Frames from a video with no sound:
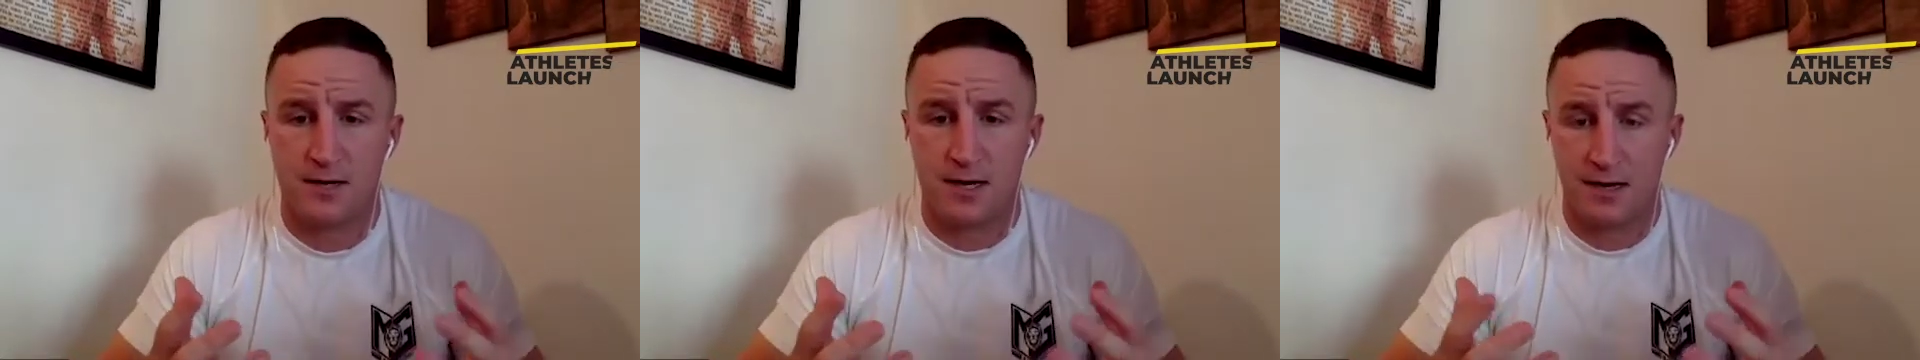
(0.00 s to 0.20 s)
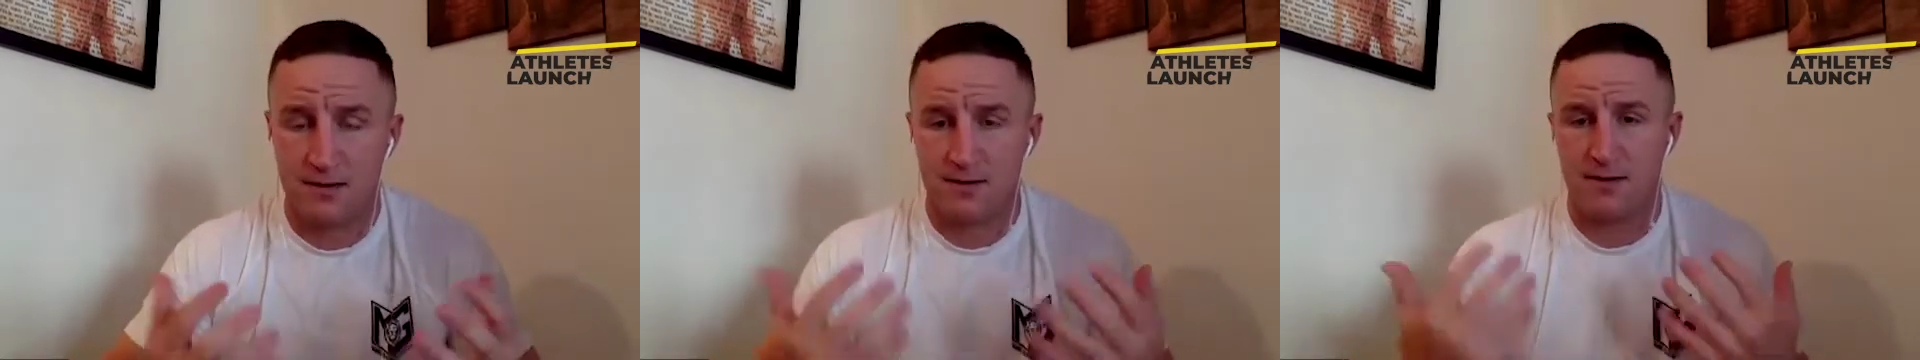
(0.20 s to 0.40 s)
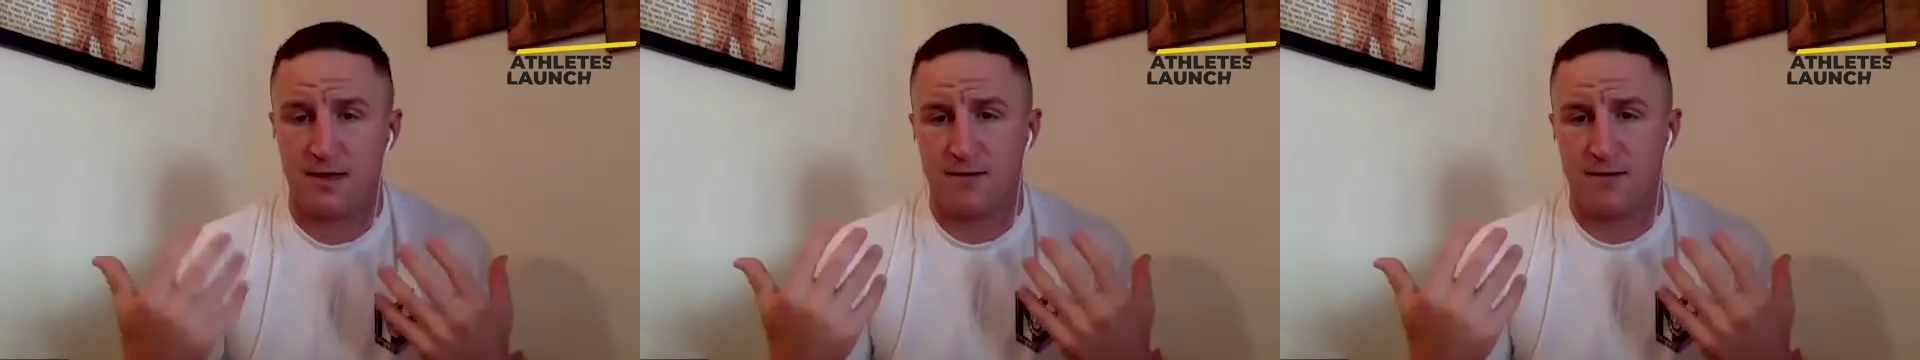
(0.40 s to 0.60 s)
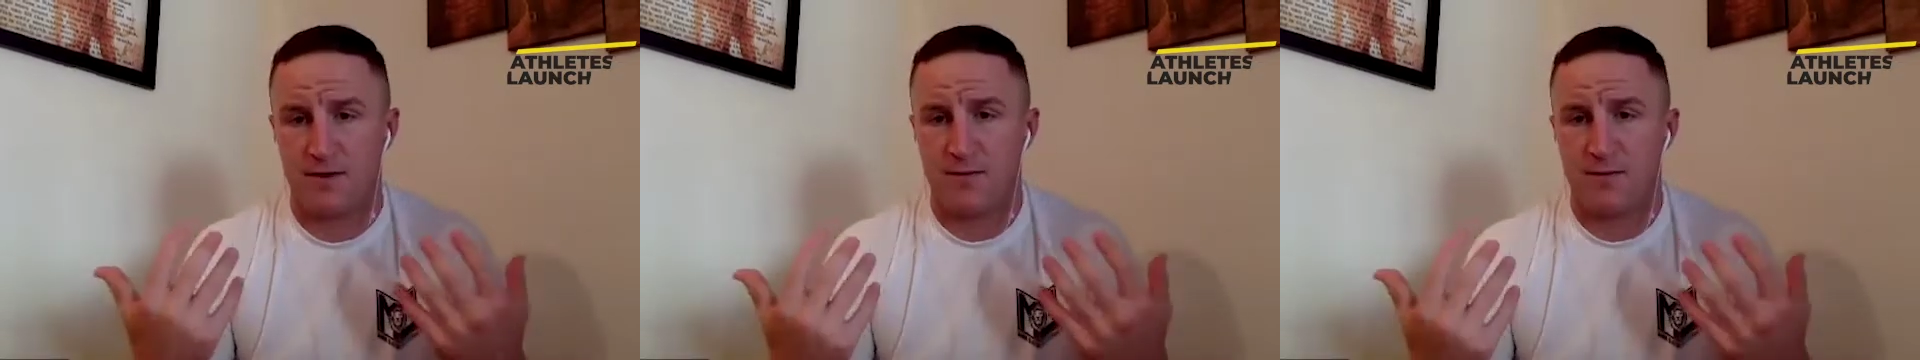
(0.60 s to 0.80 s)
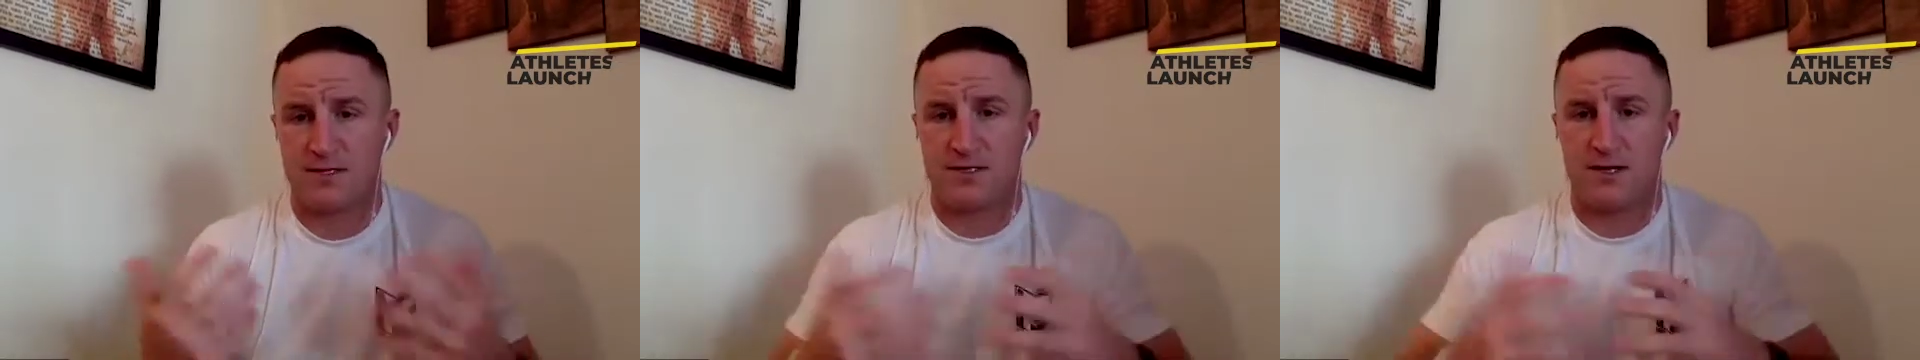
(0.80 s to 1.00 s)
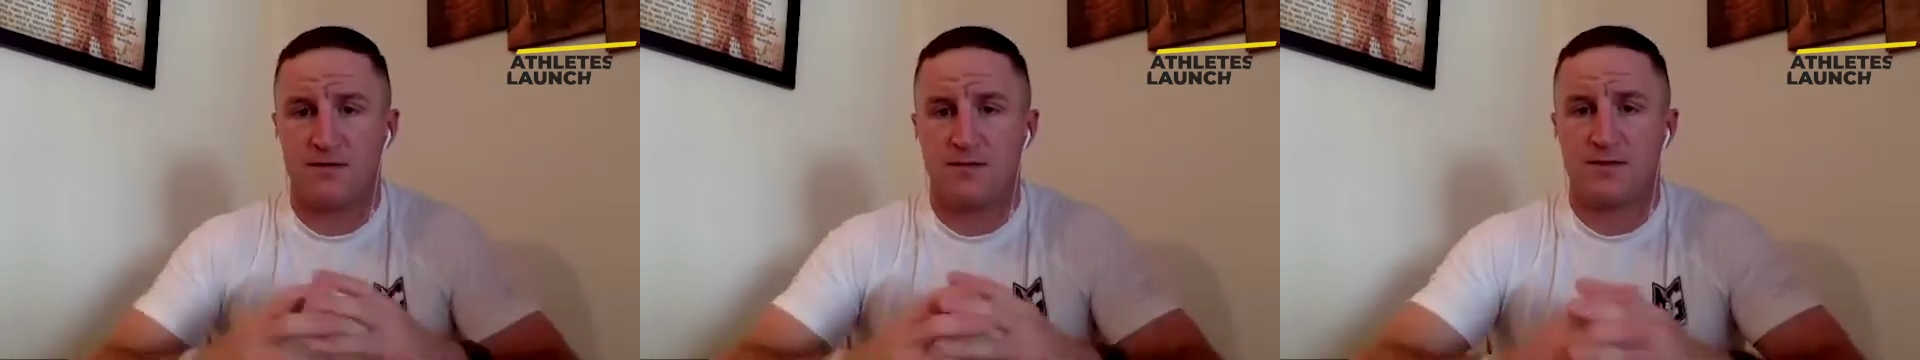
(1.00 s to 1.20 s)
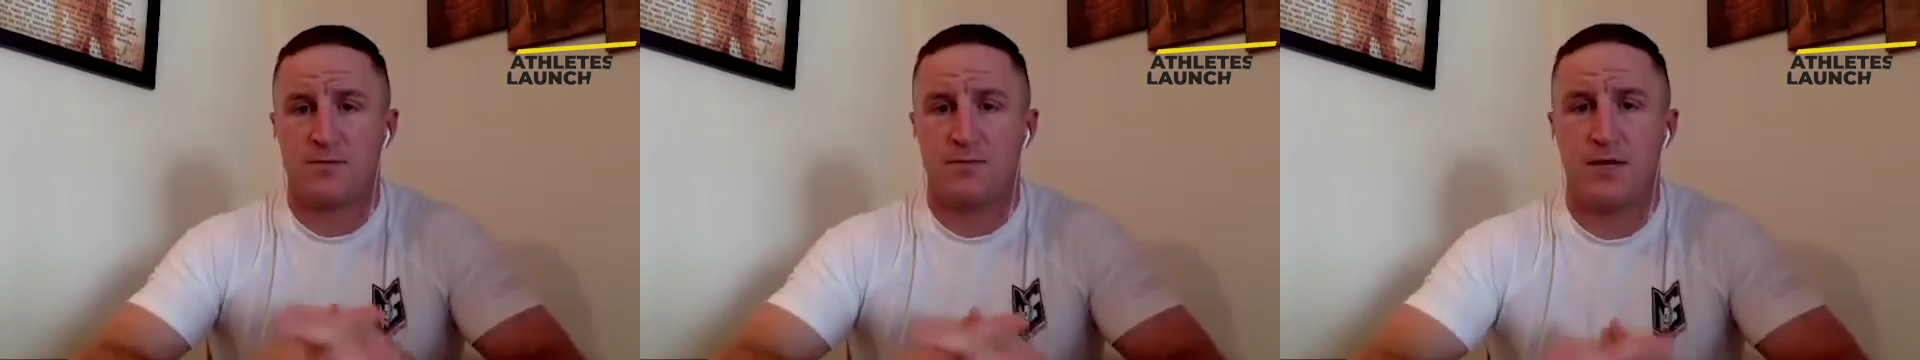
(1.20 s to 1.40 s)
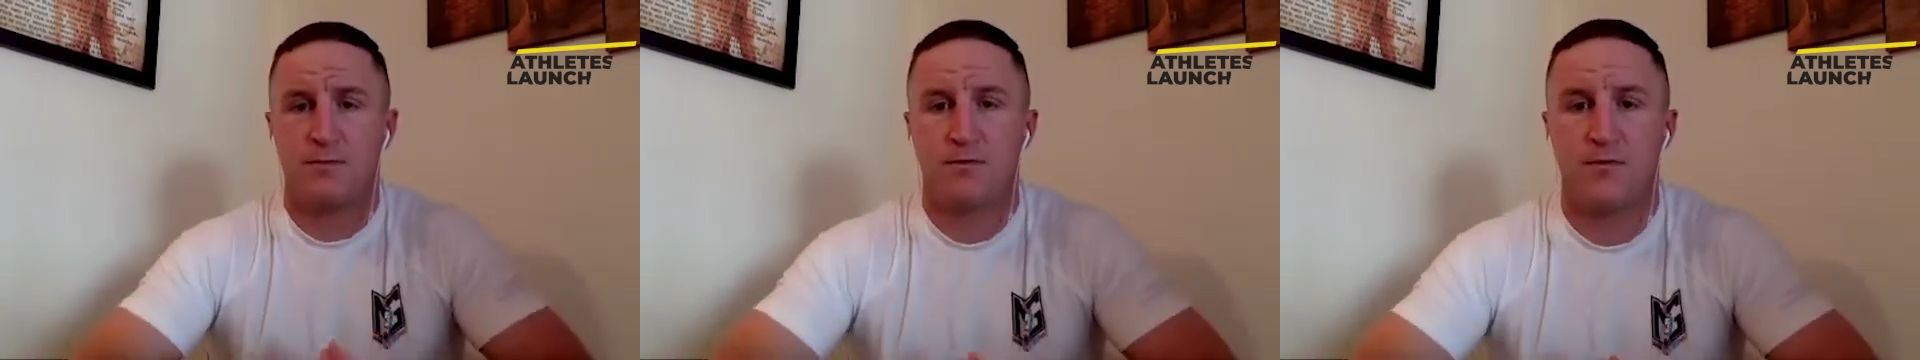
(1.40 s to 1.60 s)
I identify myself as a
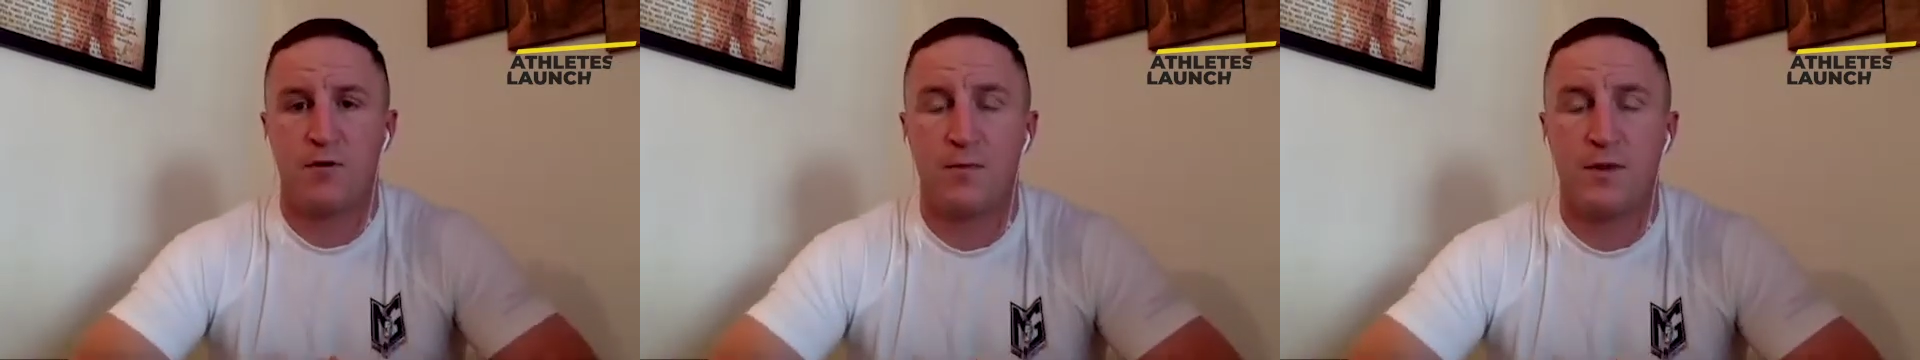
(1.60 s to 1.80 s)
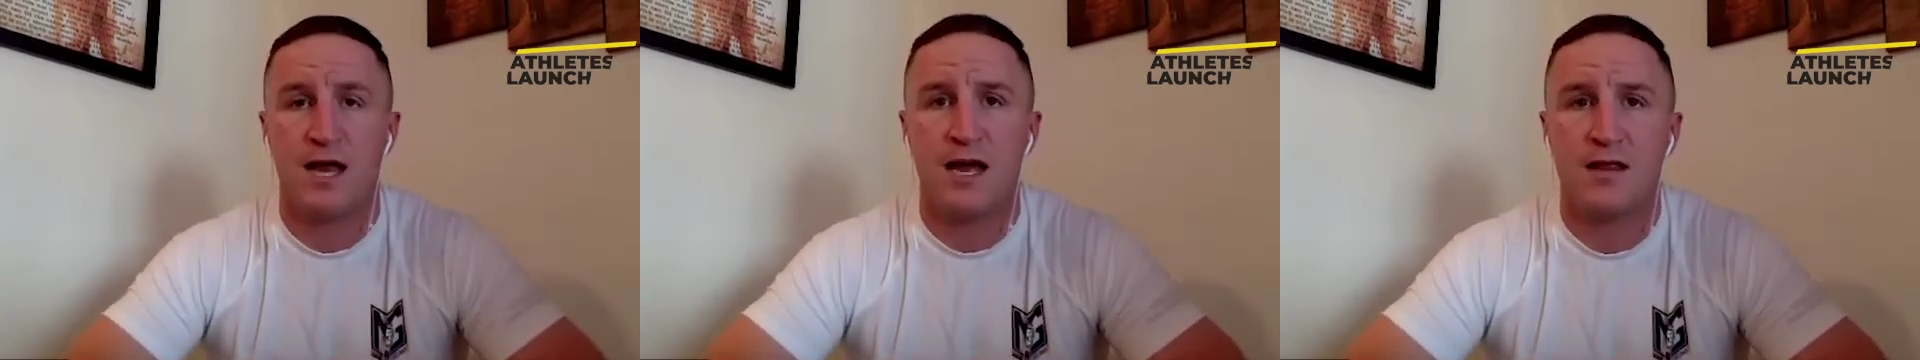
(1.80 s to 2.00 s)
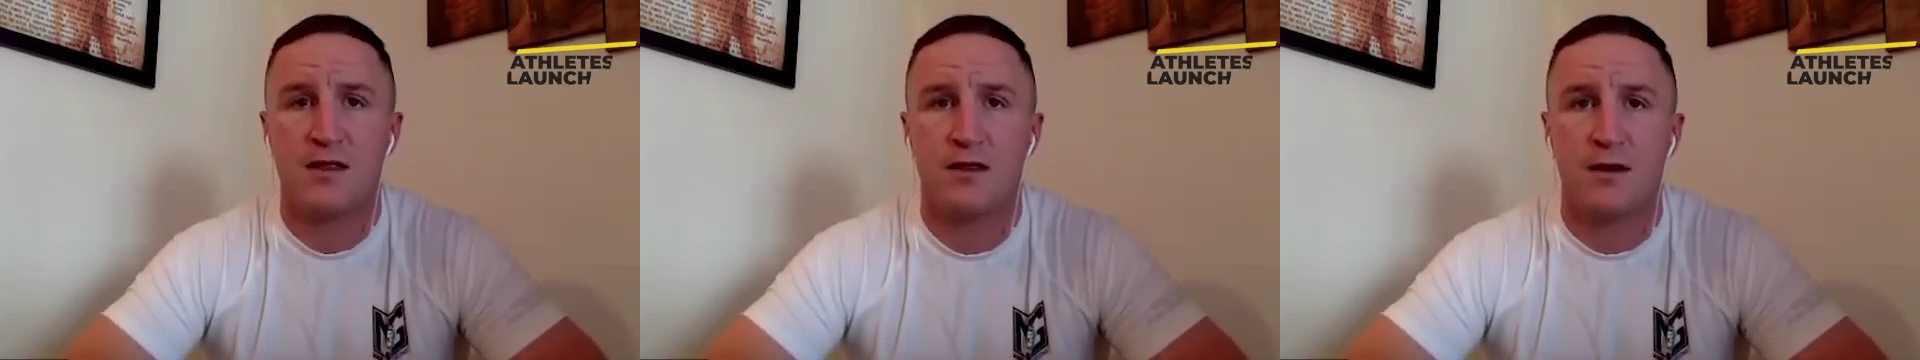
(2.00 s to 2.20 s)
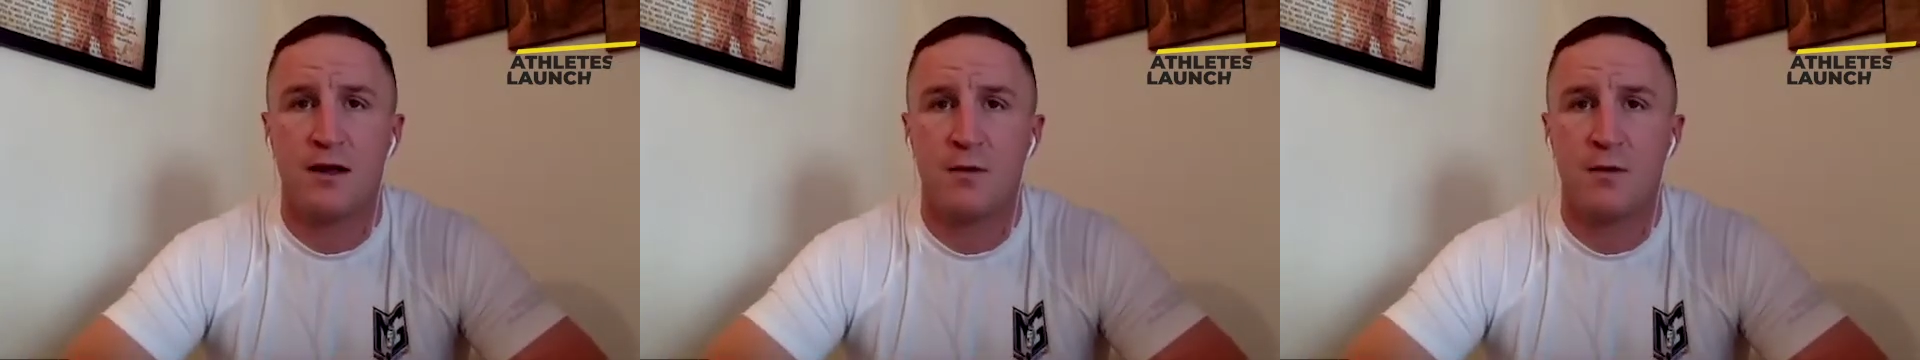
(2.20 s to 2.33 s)
peak performing athlete.